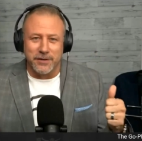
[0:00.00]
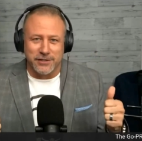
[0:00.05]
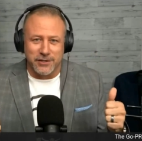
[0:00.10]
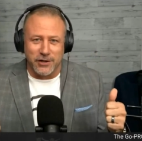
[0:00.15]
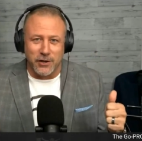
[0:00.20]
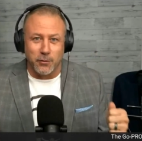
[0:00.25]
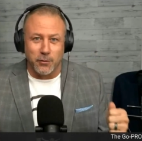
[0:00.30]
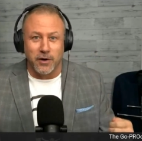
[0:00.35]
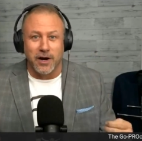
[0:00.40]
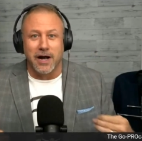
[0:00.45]

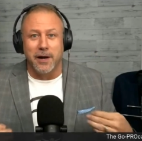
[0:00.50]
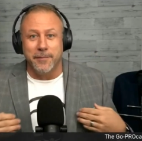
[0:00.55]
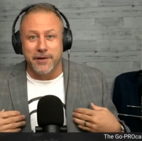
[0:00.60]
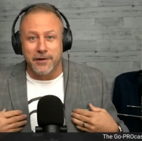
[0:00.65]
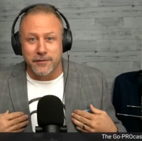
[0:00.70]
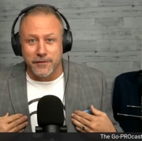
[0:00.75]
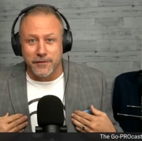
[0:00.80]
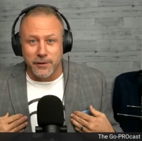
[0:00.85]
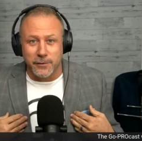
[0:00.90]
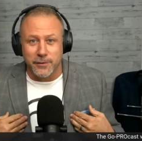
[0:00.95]
where I'm
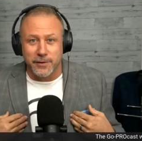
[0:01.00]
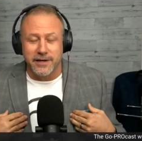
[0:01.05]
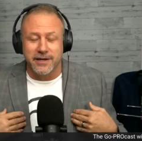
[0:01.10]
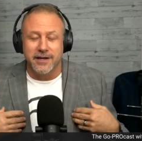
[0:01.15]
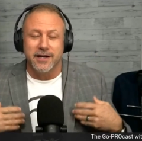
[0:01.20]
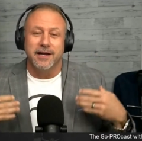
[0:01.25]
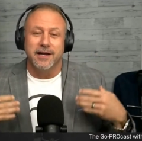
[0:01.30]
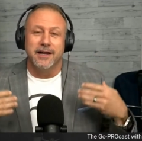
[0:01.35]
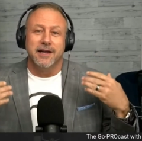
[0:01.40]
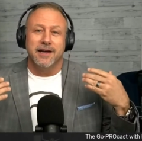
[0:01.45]
interviewing
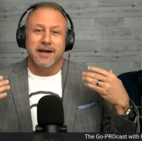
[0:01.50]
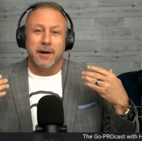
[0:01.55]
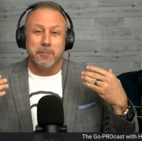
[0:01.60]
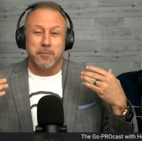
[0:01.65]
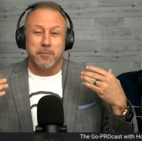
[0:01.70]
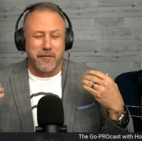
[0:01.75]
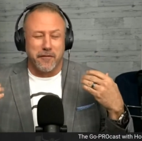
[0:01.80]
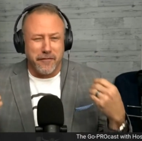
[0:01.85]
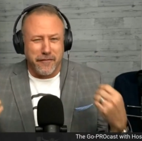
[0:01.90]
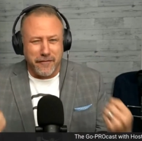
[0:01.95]
a
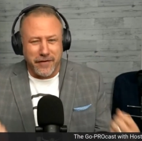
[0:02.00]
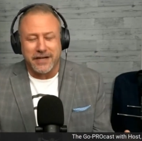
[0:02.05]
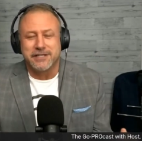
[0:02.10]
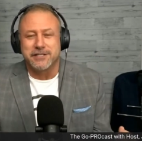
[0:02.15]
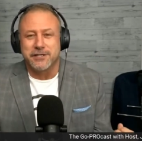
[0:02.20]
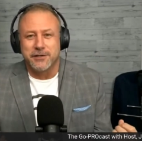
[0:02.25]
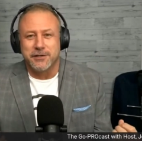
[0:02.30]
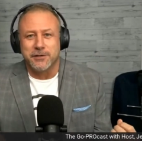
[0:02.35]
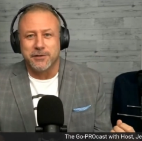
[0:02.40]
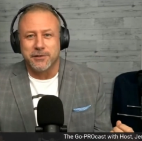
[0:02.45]

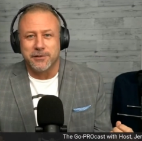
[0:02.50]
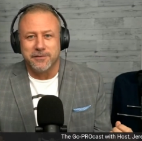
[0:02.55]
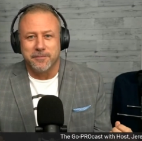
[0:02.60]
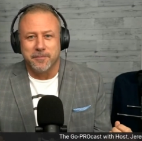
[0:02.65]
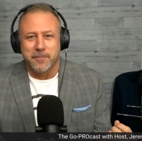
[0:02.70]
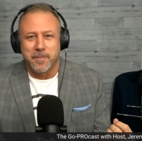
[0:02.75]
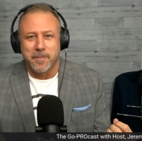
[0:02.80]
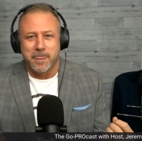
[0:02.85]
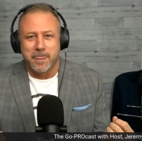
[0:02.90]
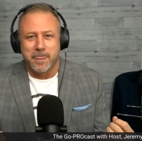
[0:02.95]
professional
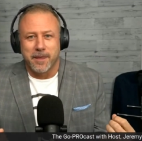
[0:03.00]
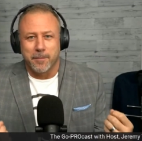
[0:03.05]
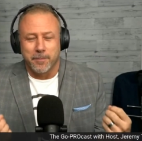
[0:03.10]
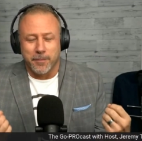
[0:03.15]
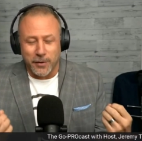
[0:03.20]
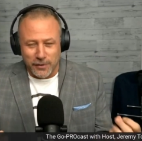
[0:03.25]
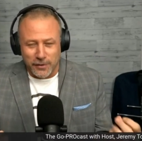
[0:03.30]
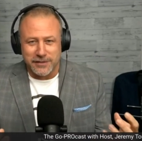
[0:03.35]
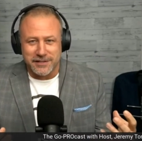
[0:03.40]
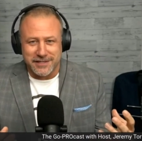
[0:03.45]

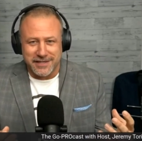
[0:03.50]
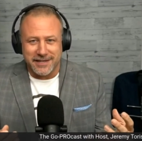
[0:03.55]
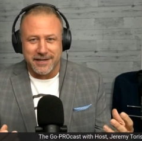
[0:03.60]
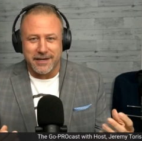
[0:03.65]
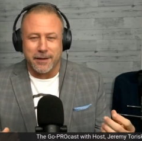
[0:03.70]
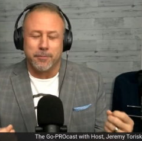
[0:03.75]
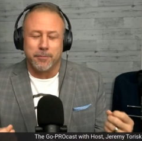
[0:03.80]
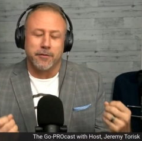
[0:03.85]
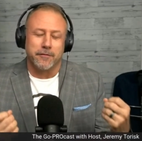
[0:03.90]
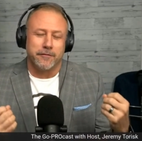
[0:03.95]
person, a
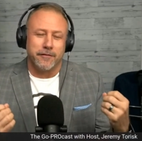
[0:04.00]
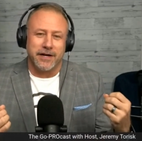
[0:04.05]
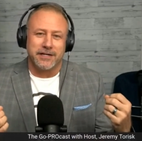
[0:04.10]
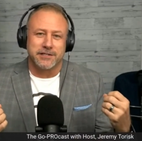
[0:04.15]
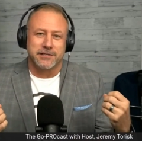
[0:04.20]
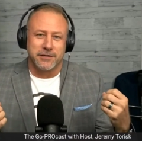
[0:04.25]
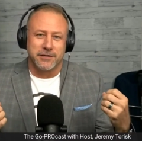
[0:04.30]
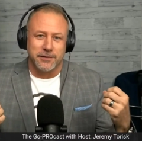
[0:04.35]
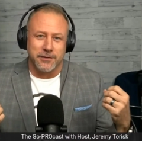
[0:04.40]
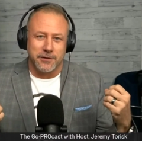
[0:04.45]

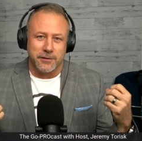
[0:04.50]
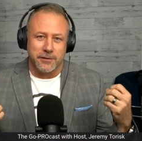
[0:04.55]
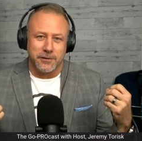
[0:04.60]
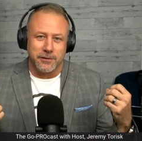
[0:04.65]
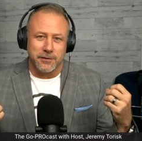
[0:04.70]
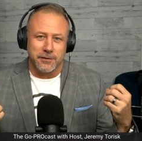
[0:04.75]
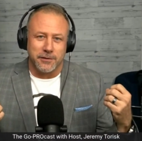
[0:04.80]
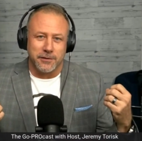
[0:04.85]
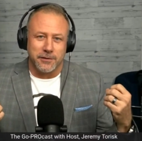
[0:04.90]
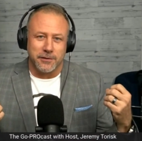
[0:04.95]
professional
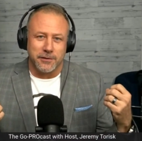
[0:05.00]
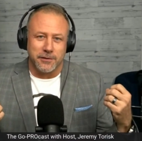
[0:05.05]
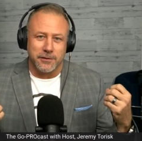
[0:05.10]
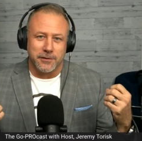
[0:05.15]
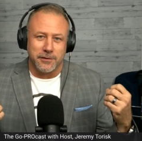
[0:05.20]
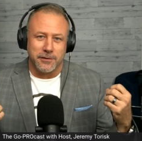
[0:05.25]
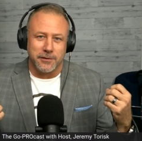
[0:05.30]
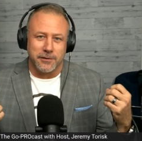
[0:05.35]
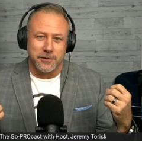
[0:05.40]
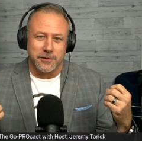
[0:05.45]
speaker,
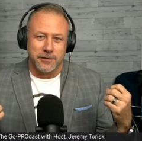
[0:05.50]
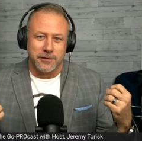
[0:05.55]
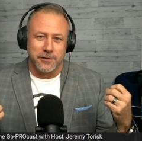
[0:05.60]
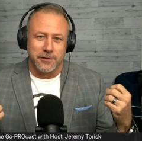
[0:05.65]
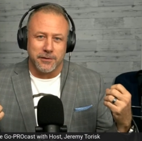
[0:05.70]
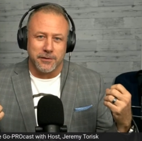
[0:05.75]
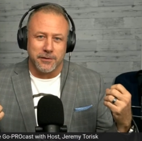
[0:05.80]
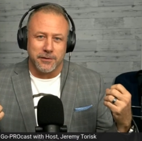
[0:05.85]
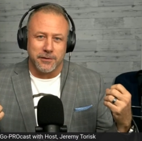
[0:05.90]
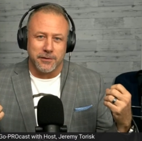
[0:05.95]

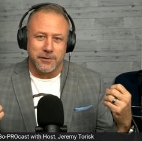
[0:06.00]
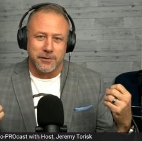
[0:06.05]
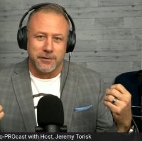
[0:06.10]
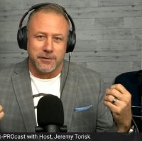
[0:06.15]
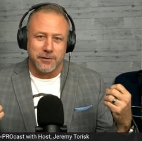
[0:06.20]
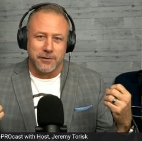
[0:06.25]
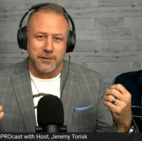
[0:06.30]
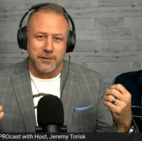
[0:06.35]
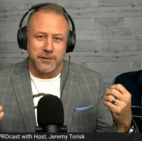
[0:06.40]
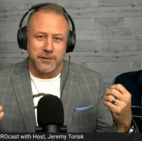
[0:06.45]
professional
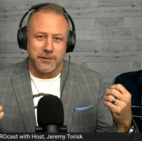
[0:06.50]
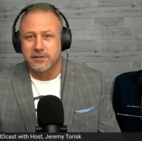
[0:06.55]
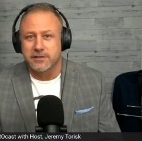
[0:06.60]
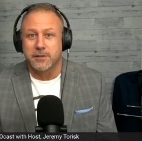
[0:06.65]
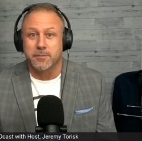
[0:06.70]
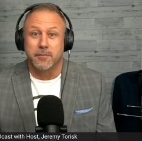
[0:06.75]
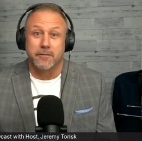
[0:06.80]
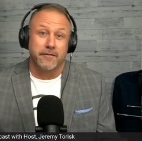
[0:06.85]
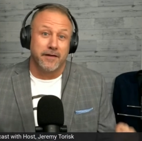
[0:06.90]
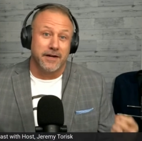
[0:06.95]
business person,
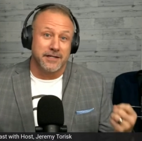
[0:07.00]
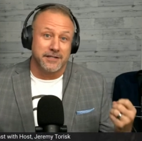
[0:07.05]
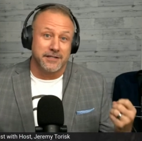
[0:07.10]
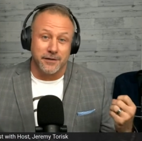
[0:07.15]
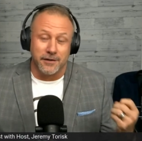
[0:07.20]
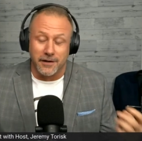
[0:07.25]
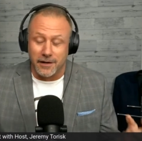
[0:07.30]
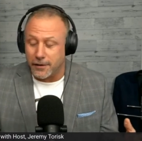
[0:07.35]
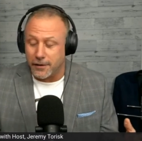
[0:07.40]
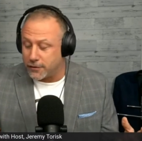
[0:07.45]
professional
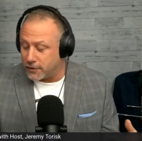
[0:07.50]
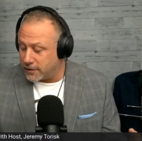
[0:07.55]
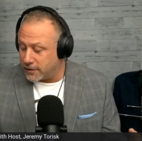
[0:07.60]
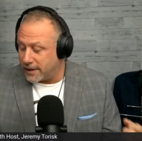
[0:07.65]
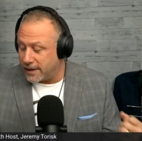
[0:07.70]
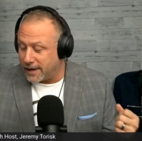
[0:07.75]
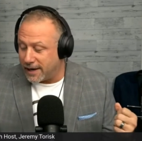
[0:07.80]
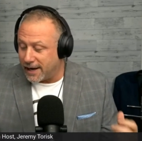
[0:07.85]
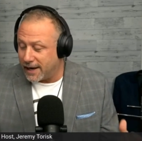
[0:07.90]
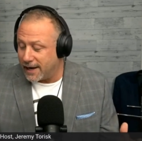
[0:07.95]
author. And
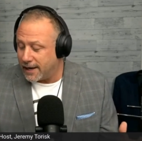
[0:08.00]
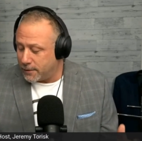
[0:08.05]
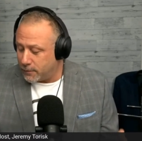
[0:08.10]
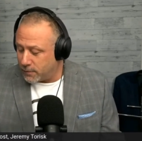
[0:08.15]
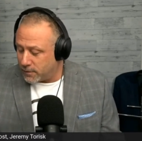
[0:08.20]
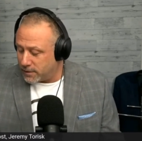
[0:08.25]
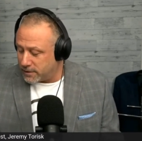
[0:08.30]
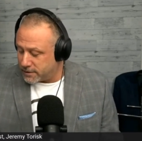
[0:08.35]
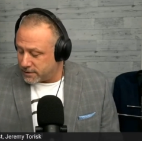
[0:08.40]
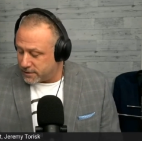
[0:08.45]
I
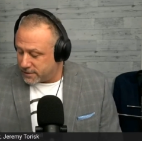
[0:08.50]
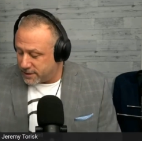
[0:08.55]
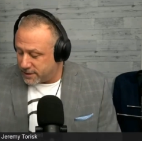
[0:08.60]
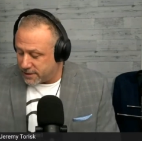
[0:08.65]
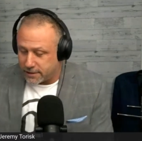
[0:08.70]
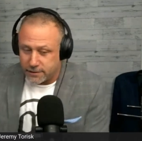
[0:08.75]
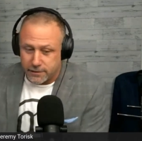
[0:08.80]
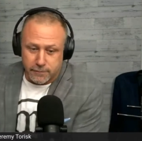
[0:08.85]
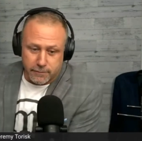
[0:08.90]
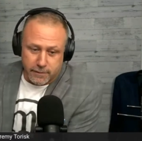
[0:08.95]
want to tell
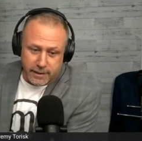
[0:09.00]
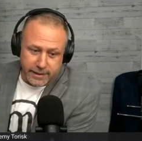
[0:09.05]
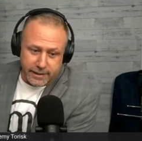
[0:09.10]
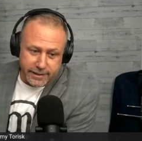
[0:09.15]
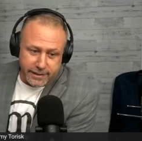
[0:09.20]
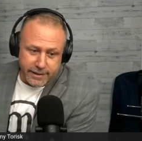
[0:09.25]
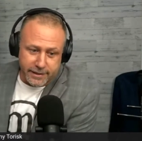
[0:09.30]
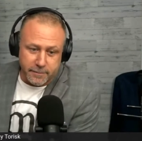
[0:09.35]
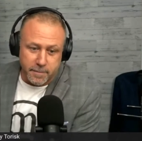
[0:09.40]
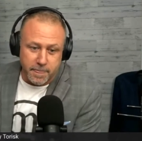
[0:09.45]
you right
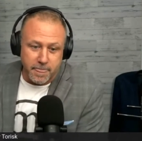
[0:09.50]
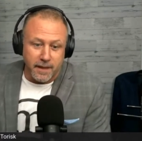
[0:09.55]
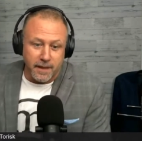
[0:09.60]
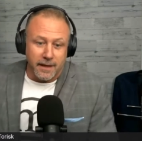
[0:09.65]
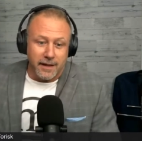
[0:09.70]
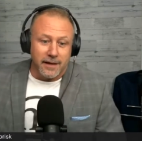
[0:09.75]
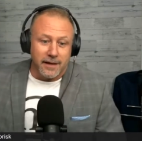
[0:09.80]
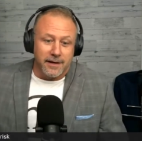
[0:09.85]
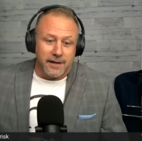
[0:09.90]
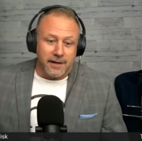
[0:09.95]
now,
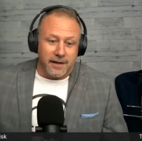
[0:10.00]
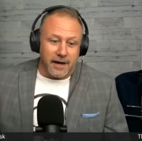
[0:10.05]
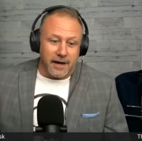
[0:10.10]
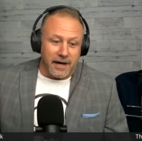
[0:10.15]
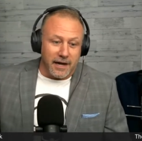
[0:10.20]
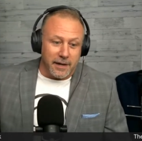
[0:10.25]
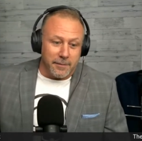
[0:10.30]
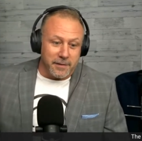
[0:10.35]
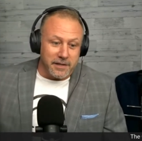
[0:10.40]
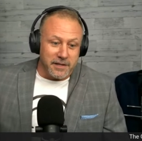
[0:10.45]

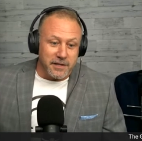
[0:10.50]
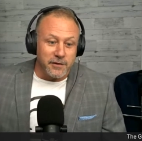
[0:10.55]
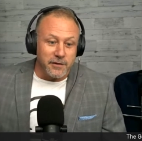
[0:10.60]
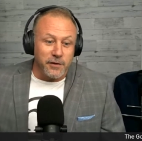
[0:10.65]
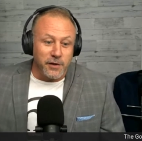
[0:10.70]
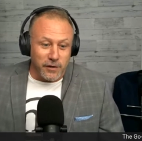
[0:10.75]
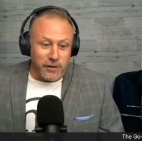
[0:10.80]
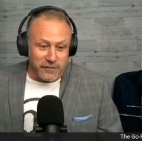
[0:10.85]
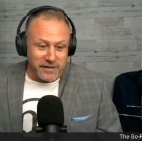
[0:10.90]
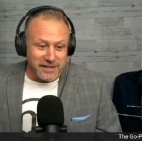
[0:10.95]
I'm a little
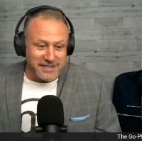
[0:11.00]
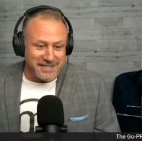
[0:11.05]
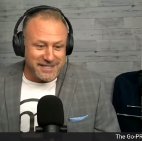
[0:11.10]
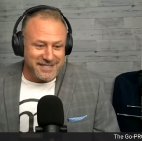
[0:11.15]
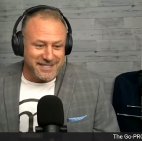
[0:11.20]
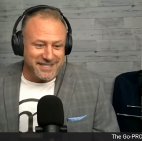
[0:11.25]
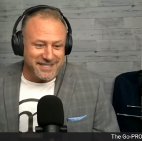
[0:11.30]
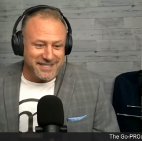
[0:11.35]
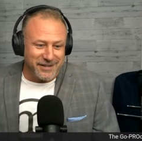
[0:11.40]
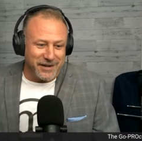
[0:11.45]
nervous.
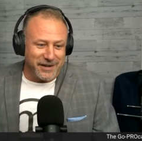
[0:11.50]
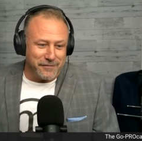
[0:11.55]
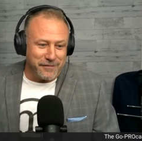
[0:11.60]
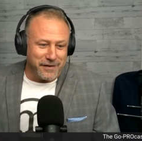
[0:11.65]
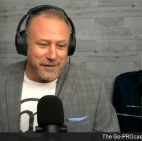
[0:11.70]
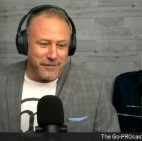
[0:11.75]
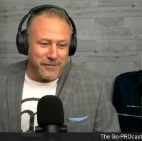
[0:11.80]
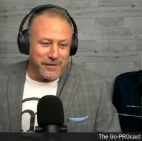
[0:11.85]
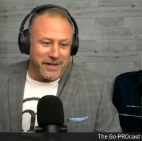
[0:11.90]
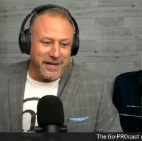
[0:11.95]
So if, if
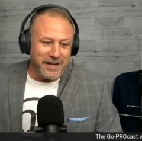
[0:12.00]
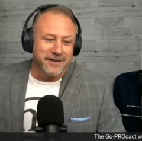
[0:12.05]
you hear it,